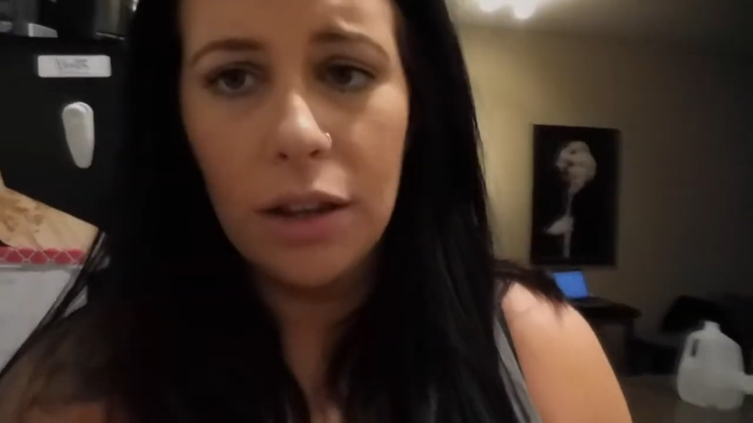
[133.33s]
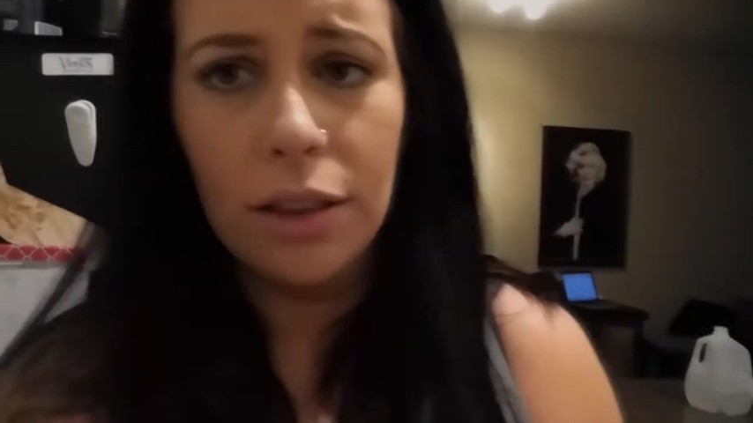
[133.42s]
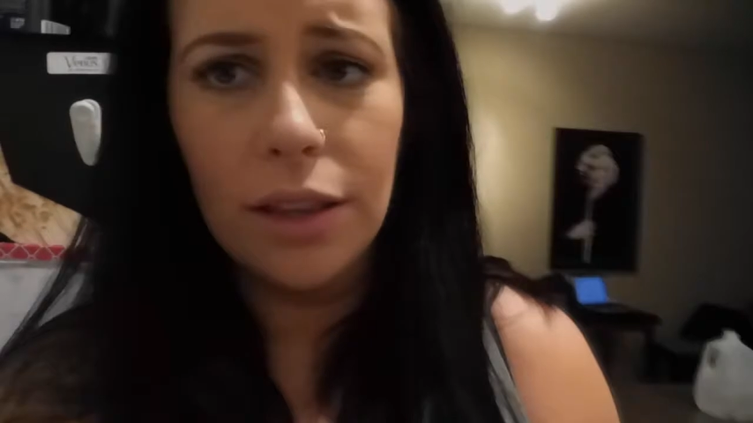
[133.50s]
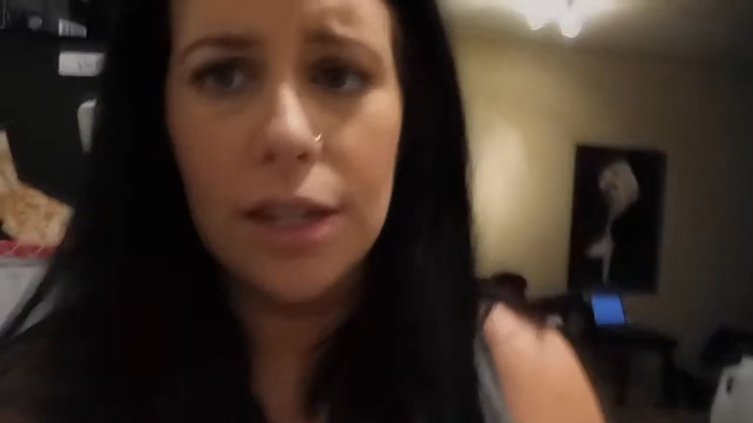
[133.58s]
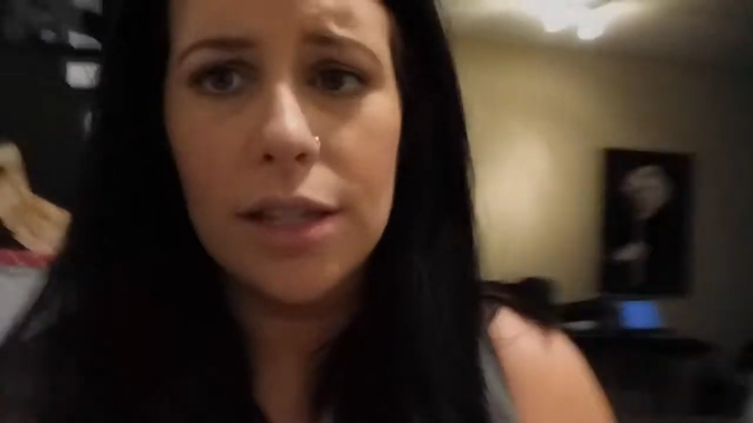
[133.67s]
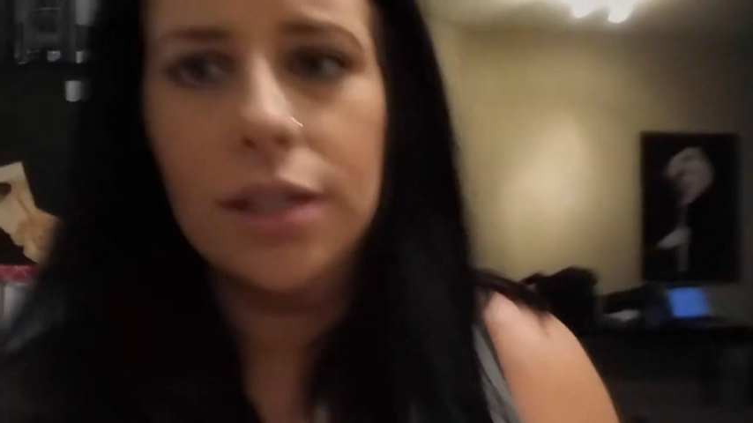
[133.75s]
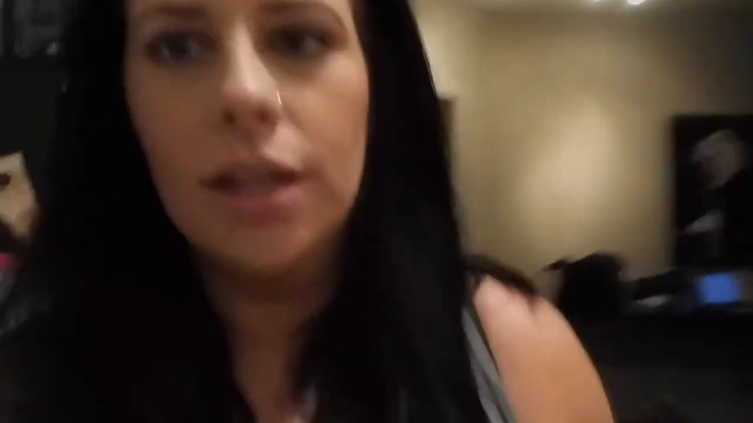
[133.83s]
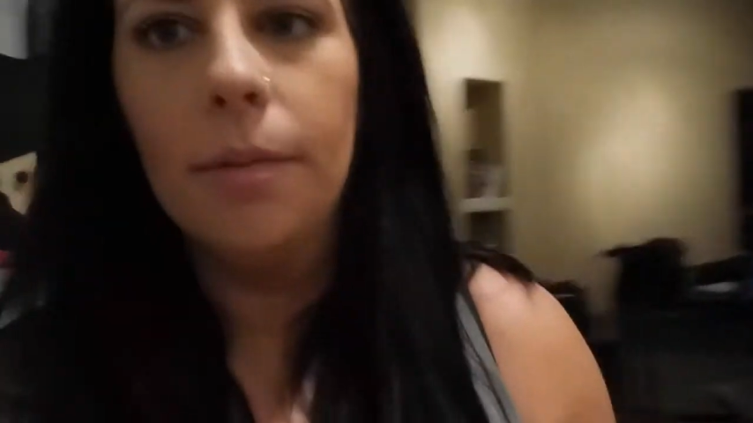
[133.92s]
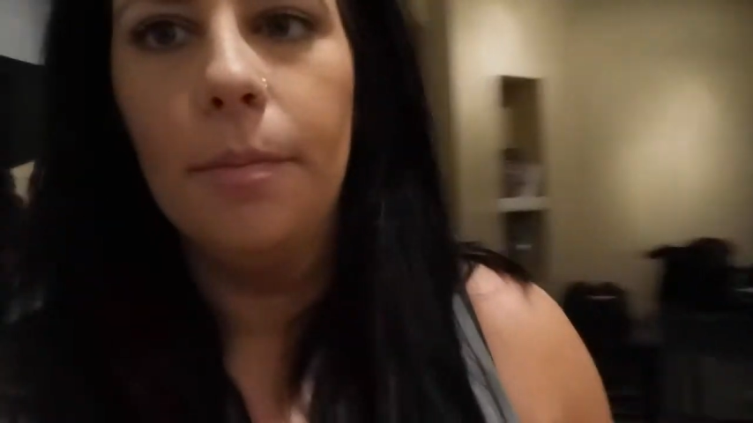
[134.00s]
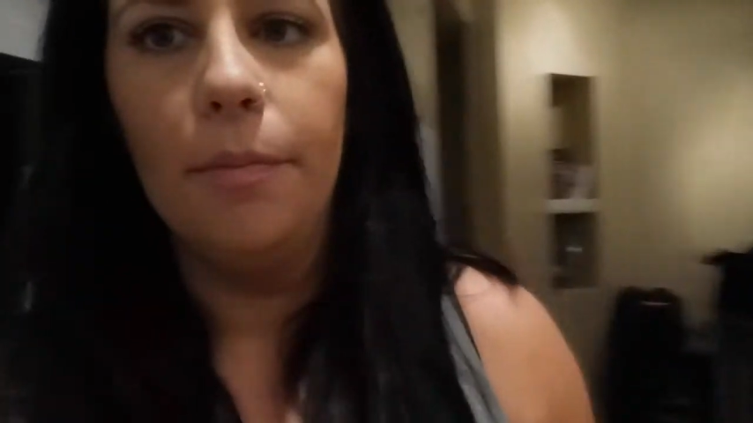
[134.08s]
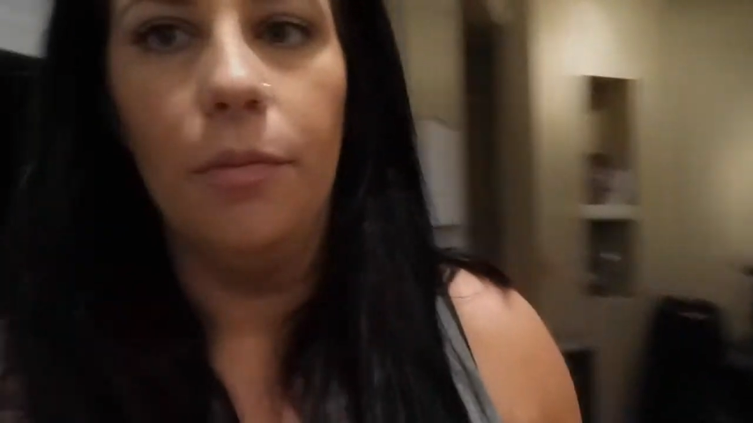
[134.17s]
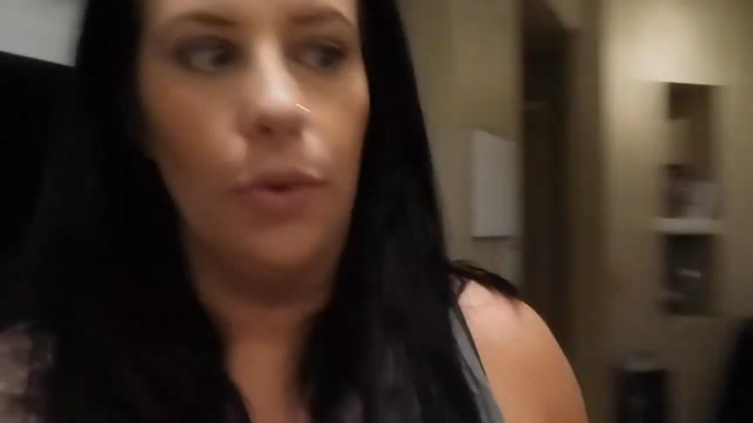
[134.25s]
this
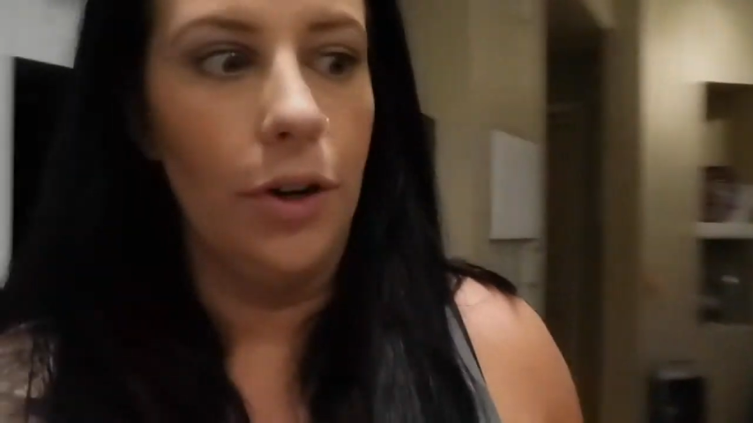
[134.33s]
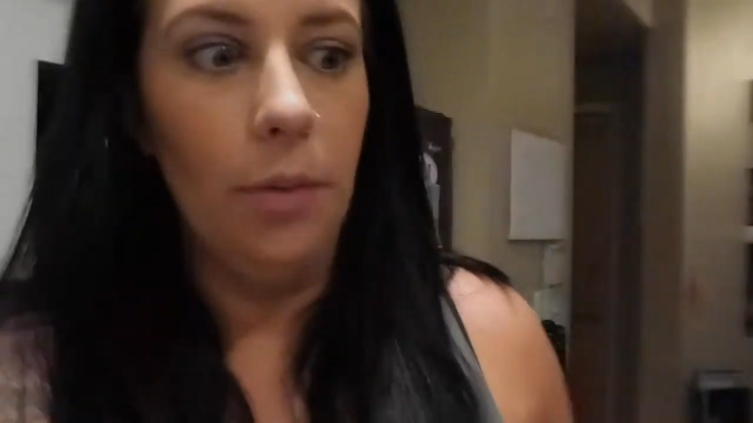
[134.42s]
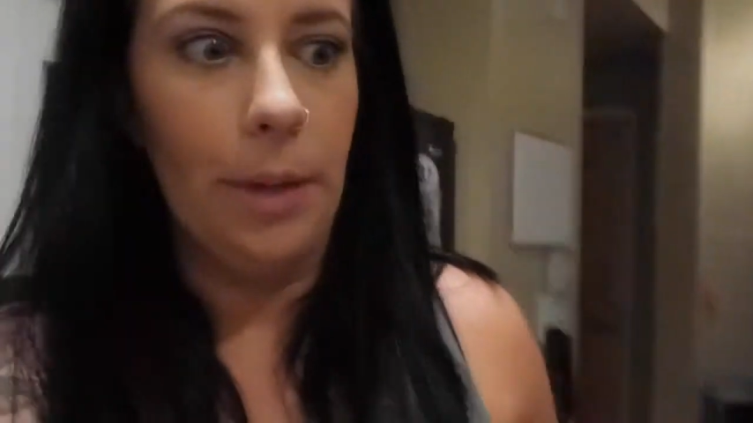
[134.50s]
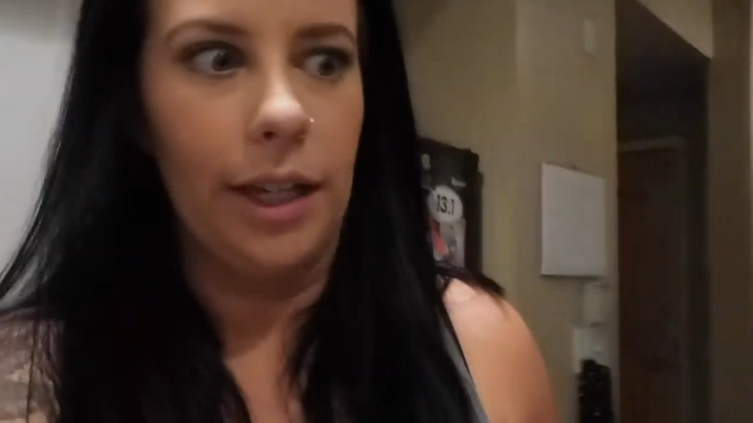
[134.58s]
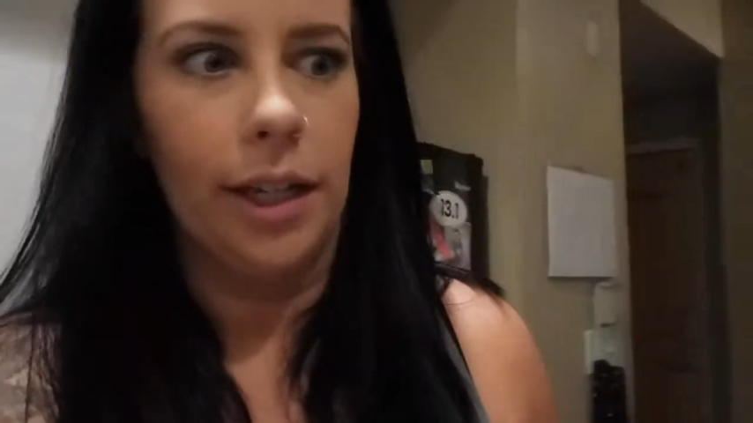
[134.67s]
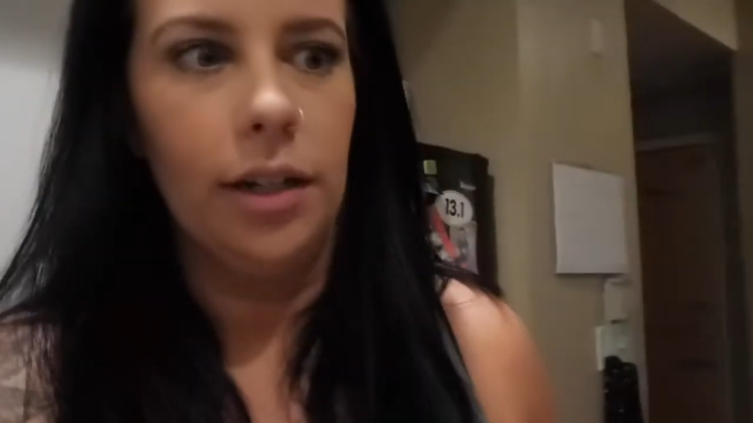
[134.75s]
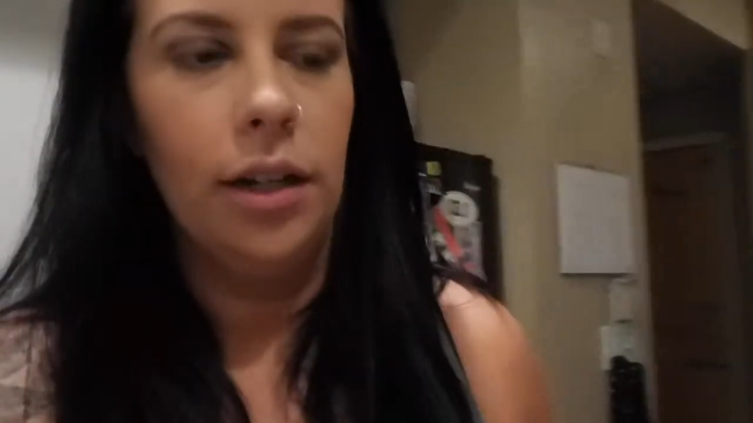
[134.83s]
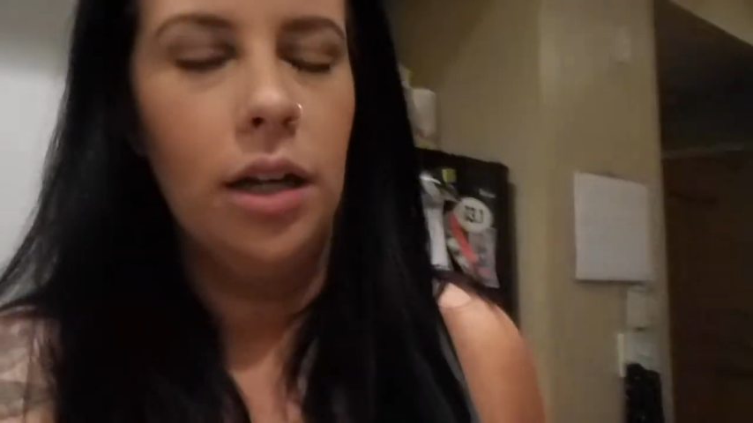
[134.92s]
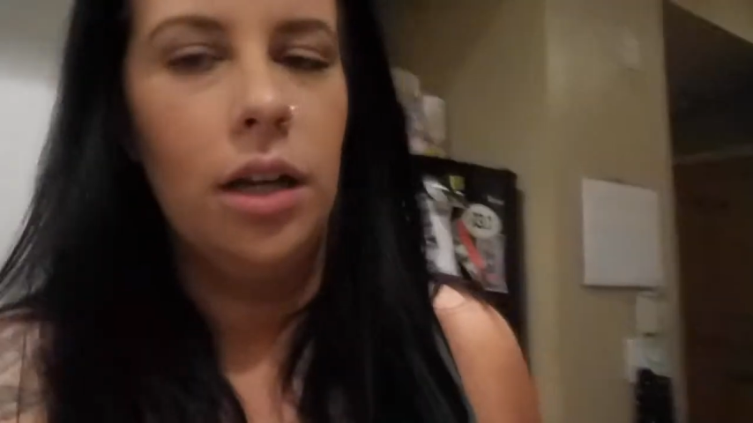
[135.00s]
real bacon